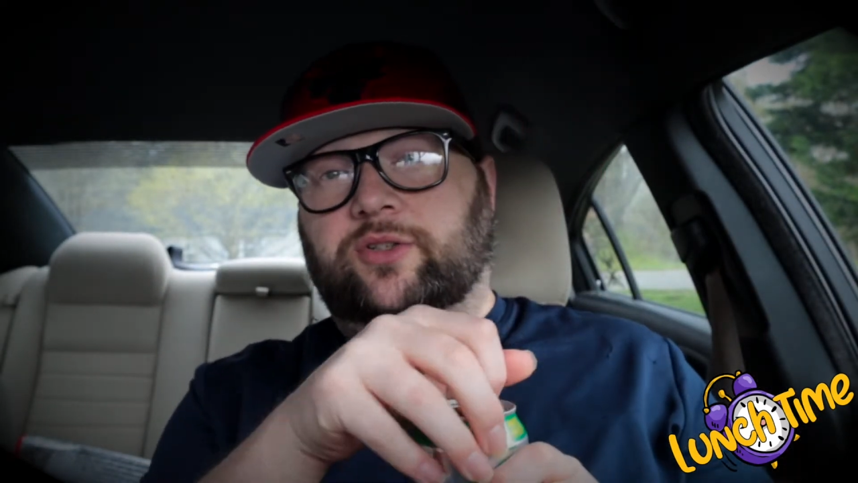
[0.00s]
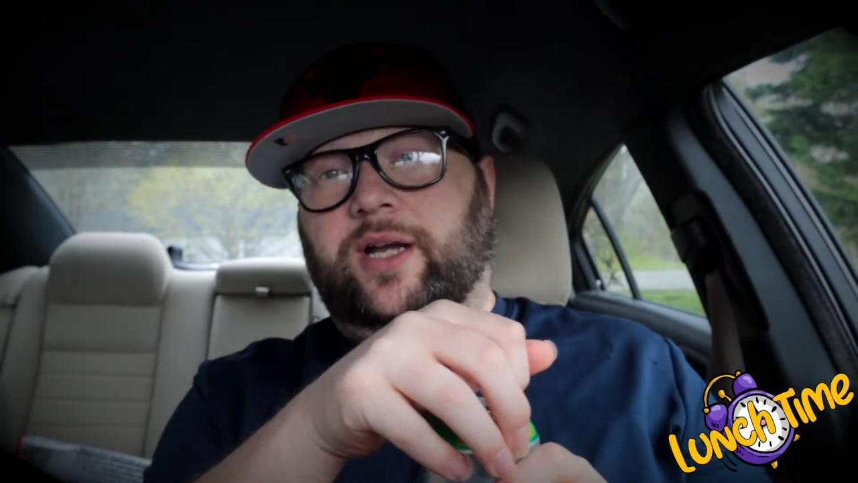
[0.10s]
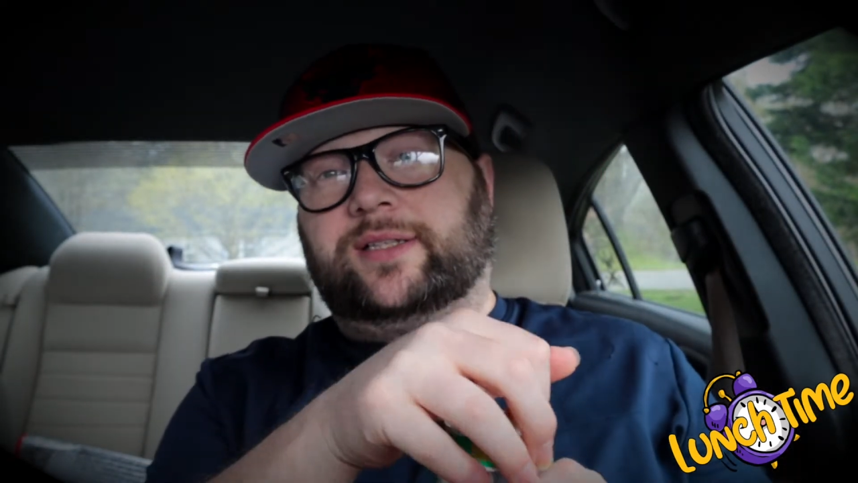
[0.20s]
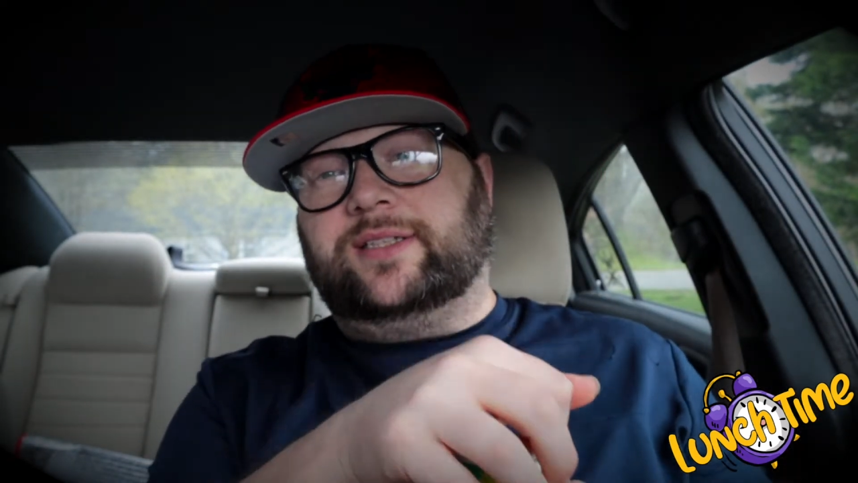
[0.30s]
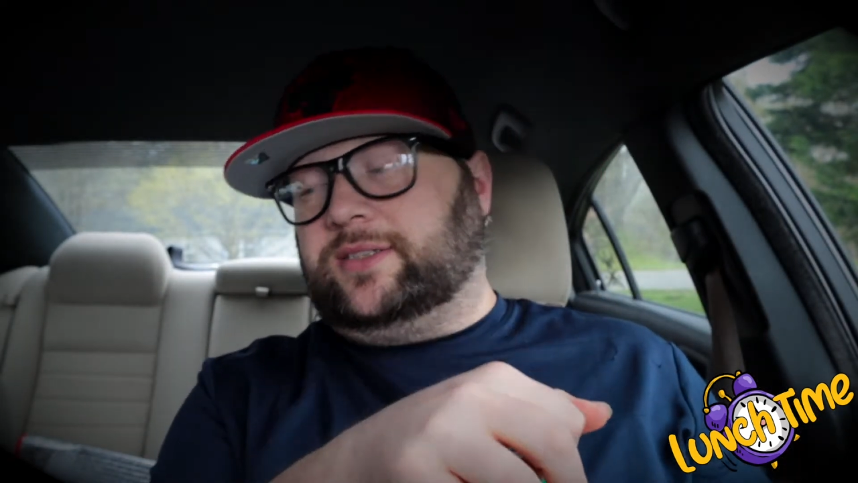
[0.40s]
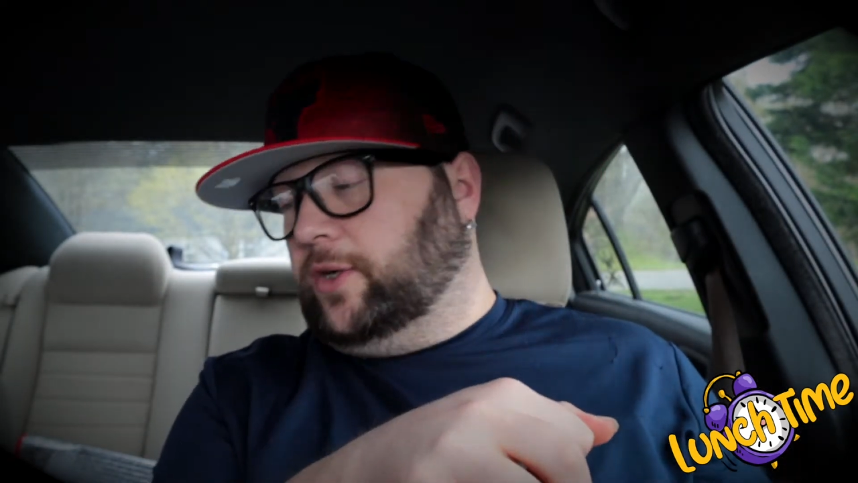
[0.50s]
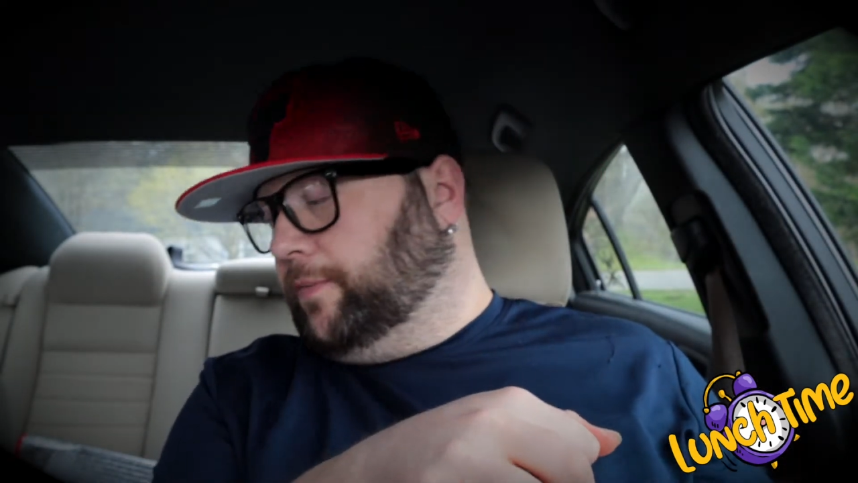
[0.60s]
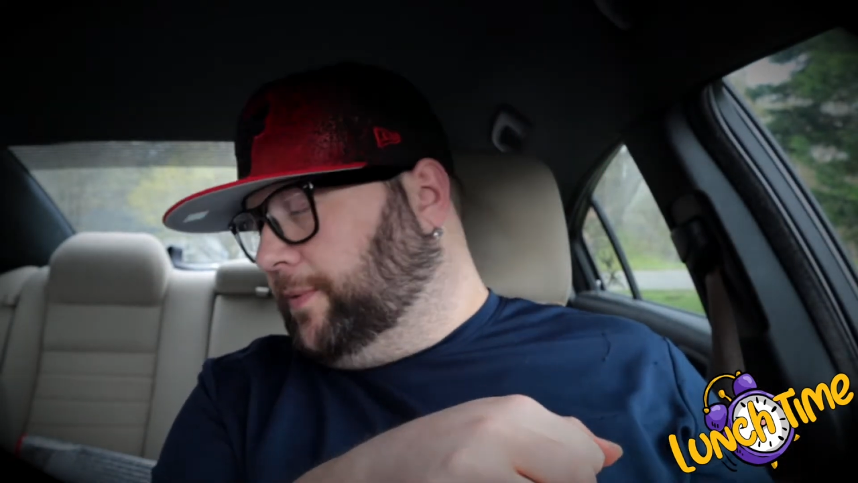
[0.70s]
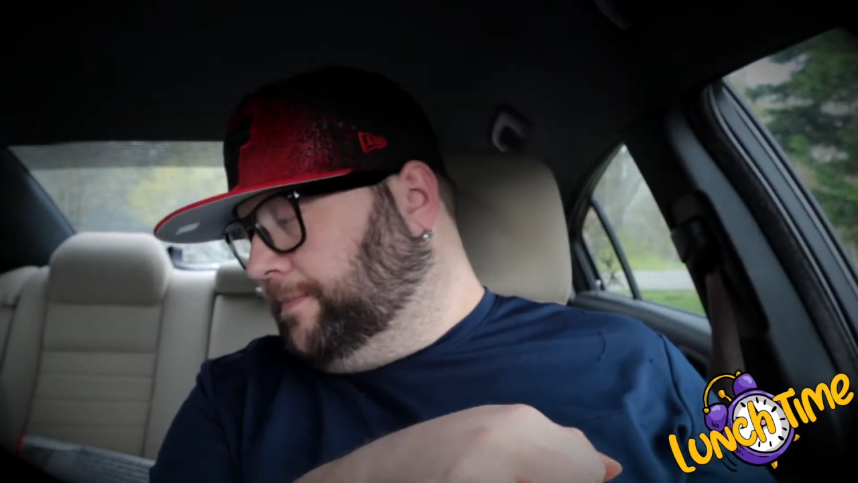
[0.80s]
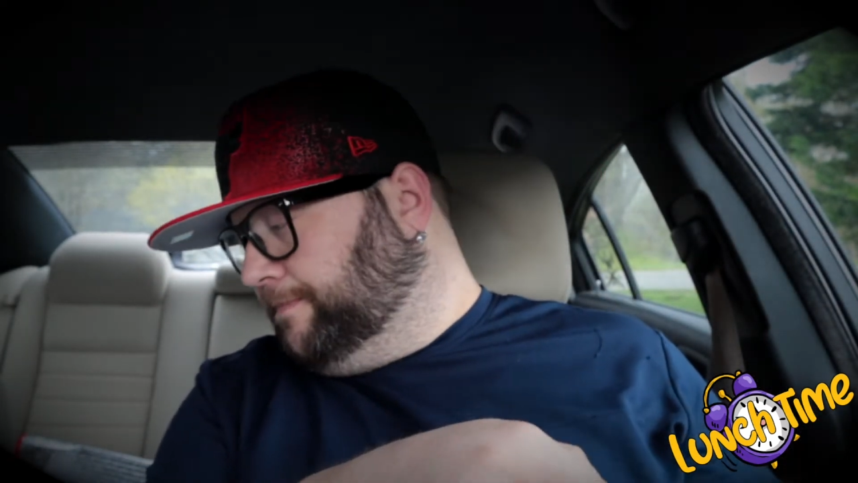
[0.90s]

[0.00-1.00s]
crack this open.